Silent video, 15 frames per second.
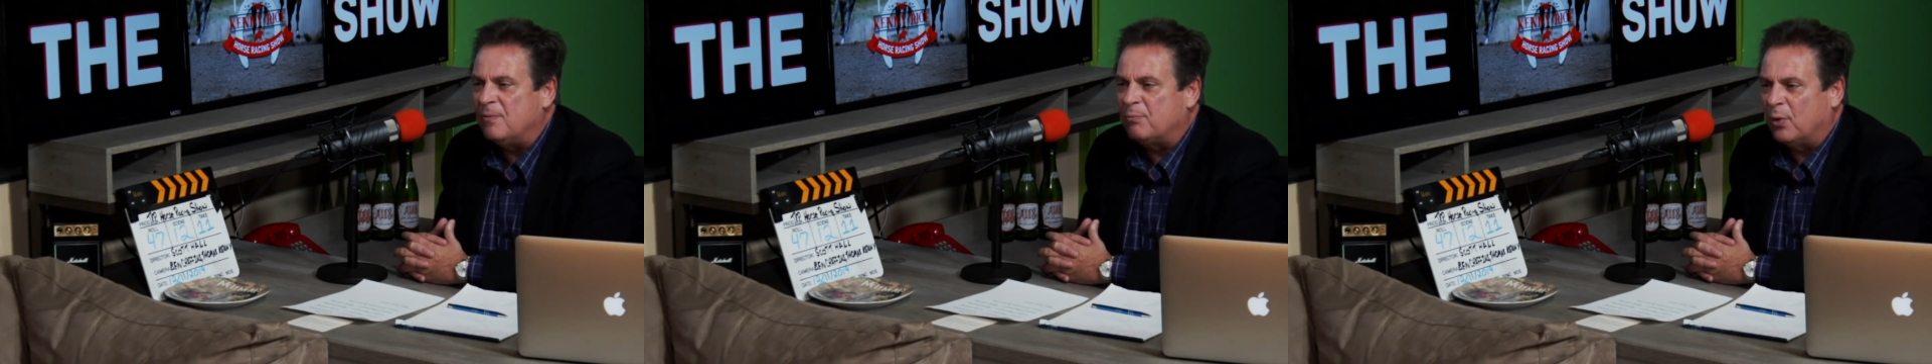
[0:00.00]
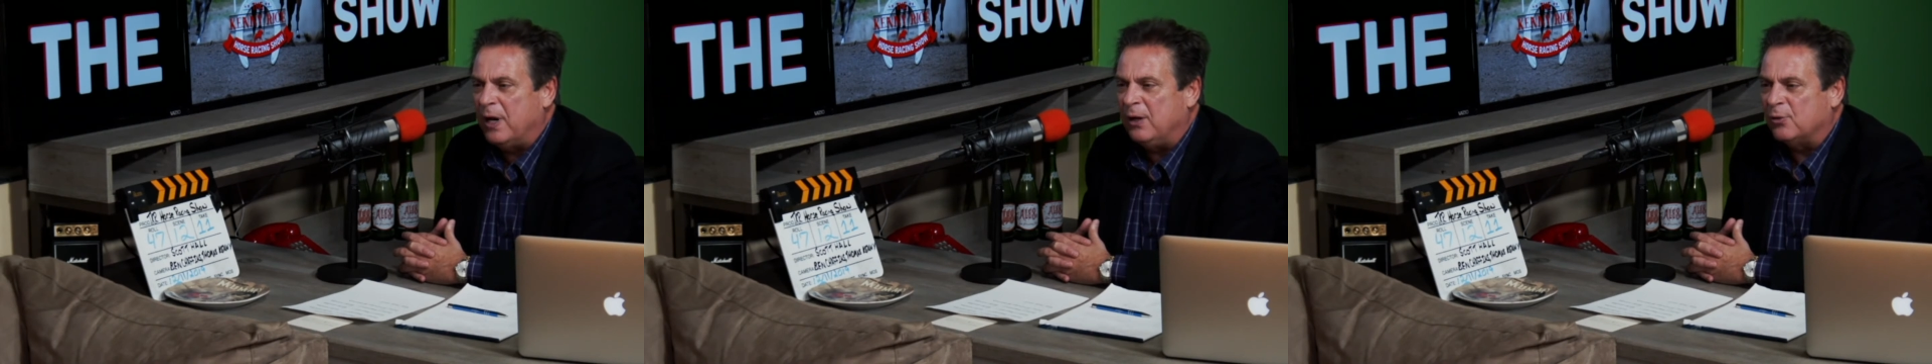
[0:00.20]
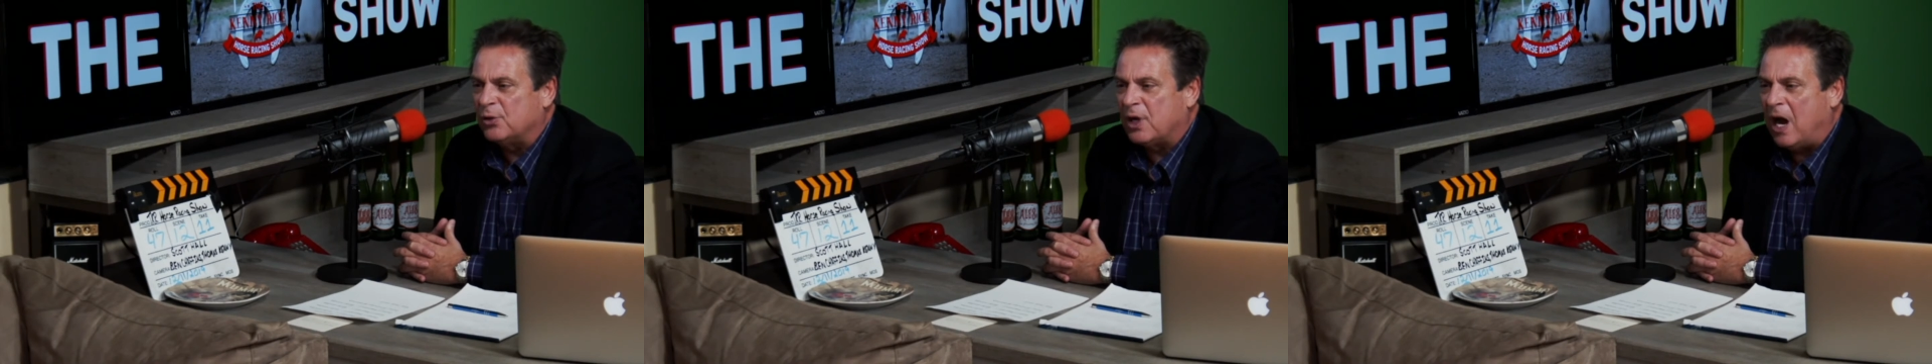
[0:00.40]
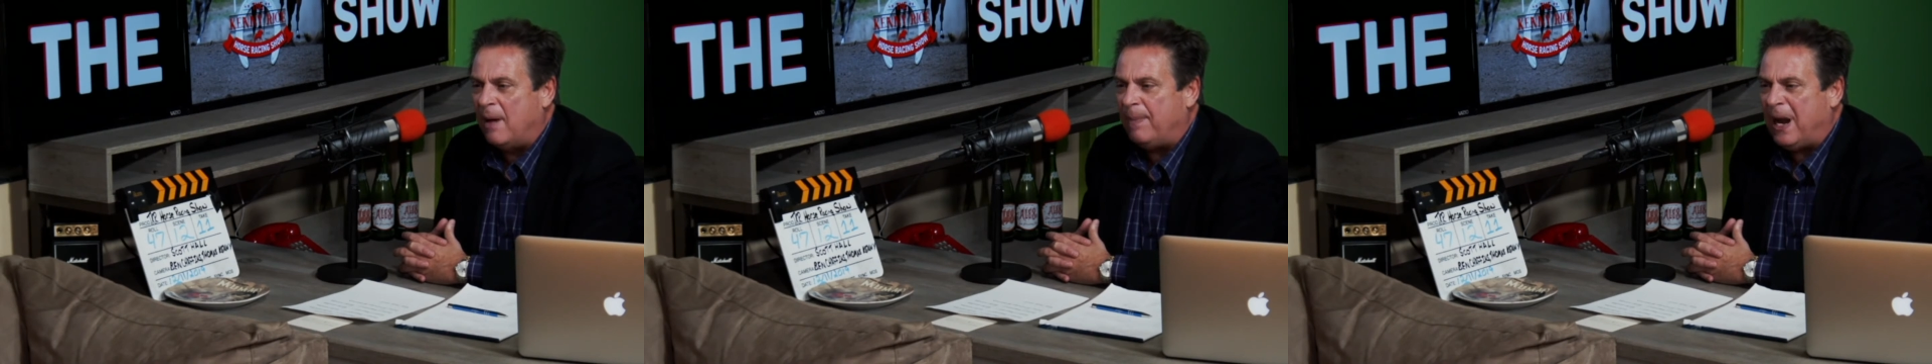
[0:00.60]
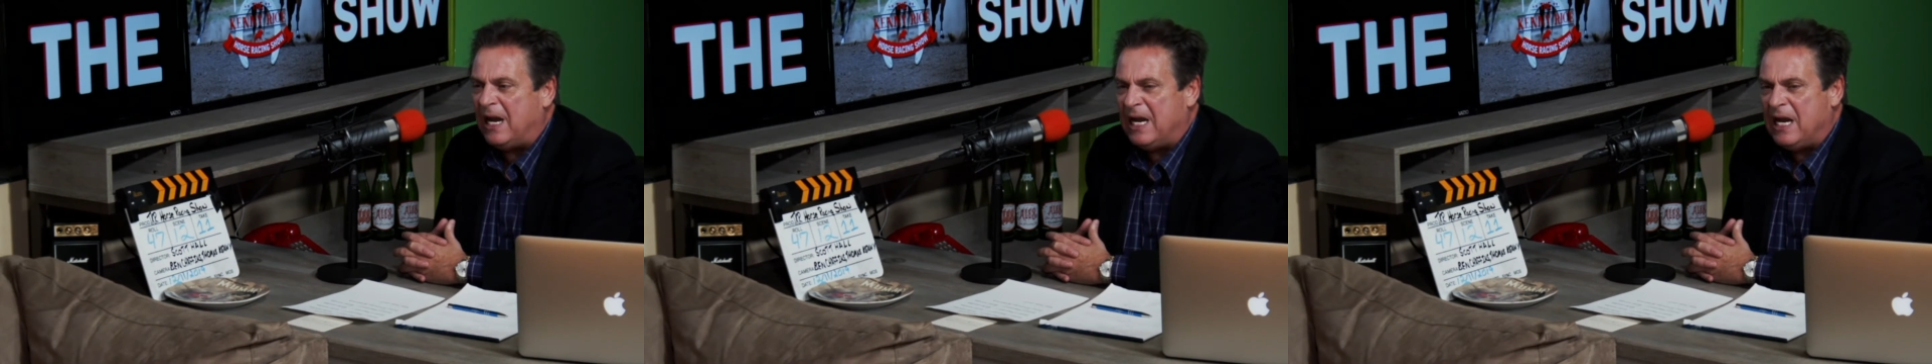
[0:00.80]
Breeders' Cup,
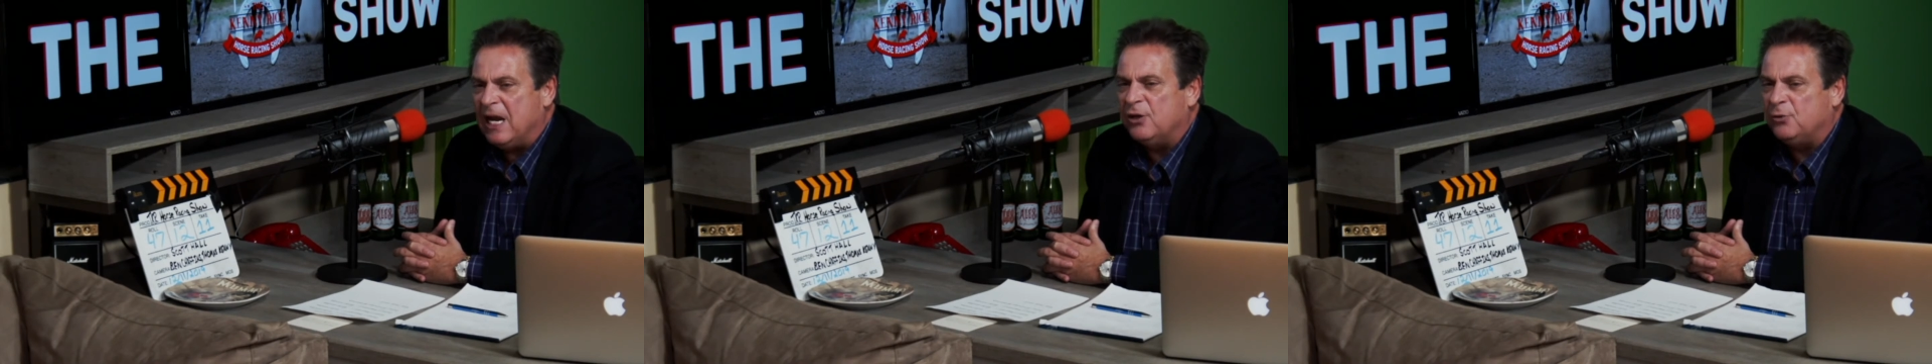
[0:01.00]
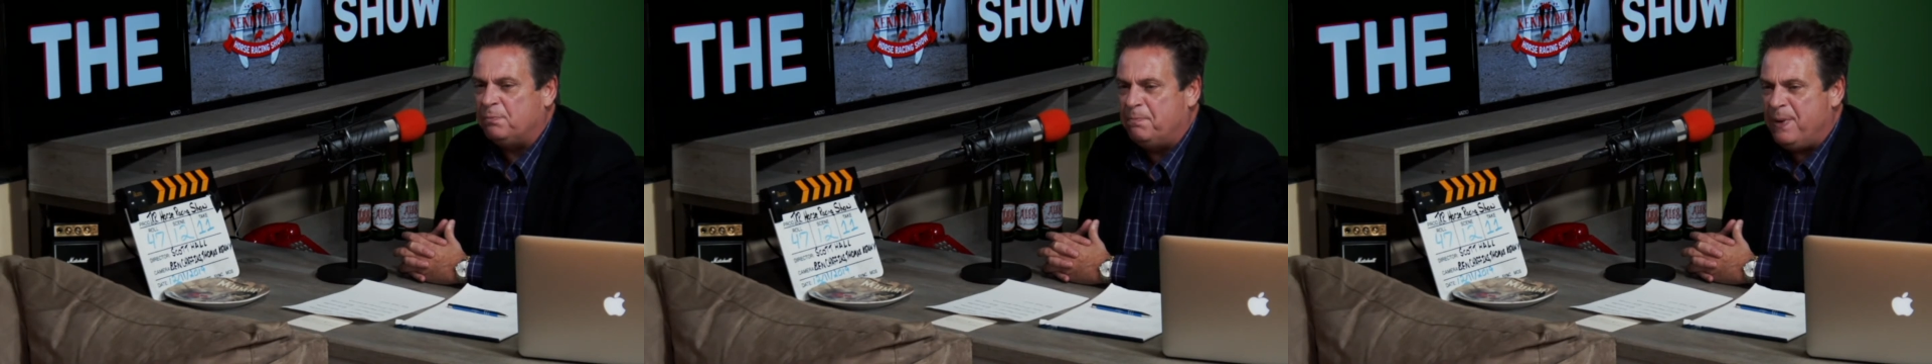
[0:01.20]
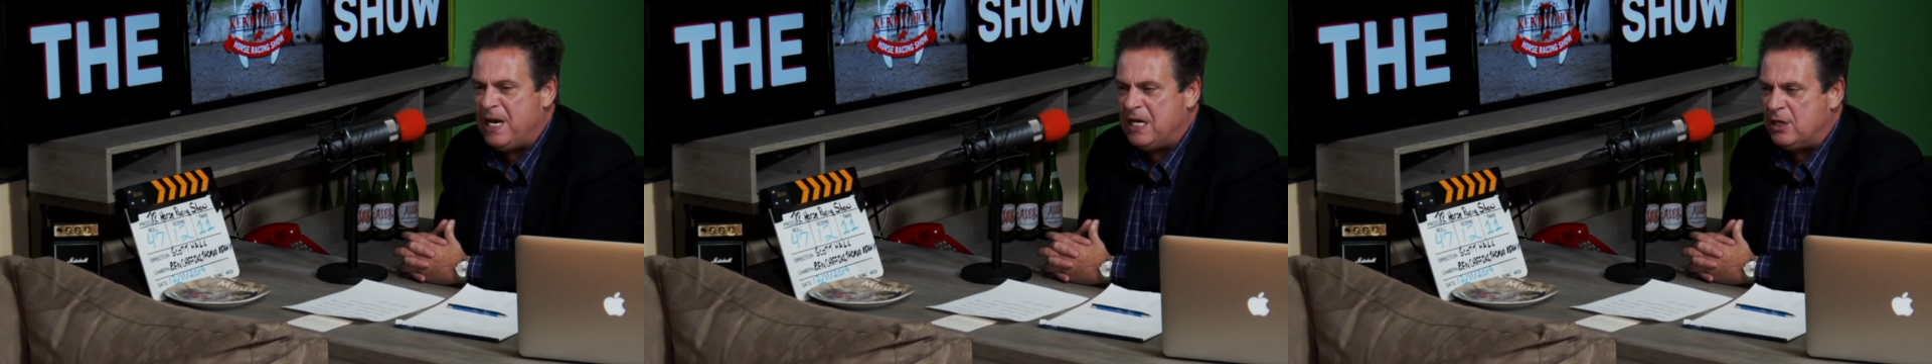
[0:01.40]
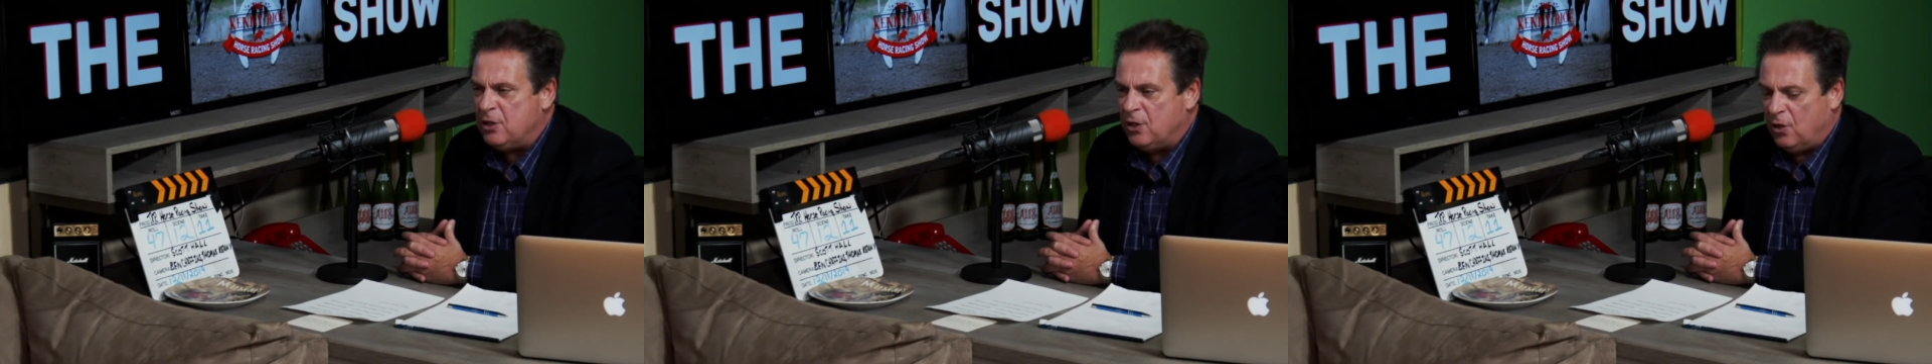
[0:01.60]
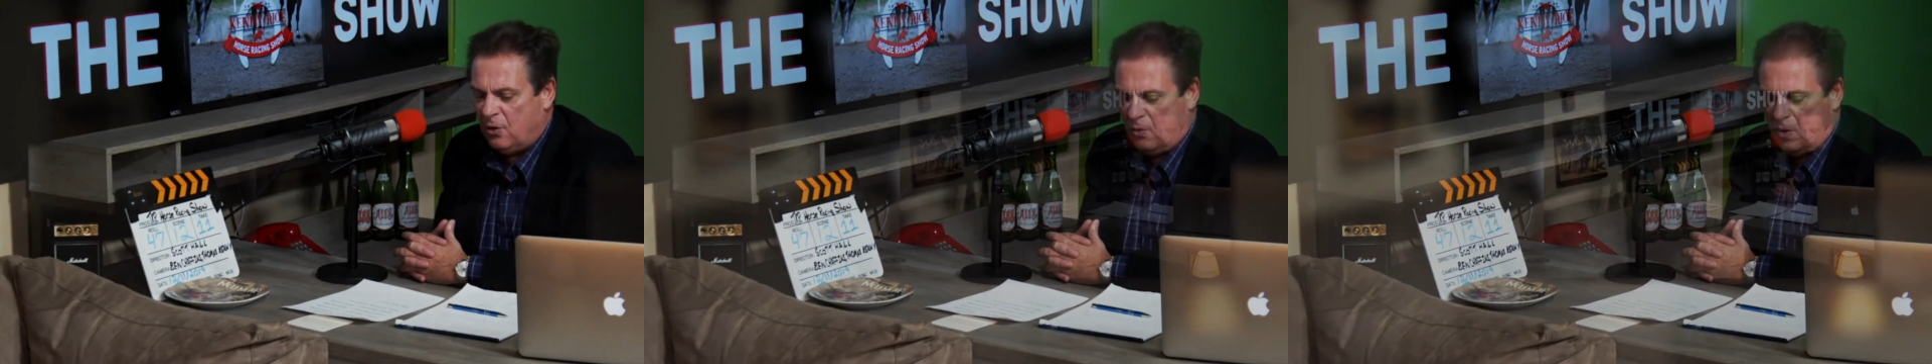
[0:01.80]
and he has beaten you.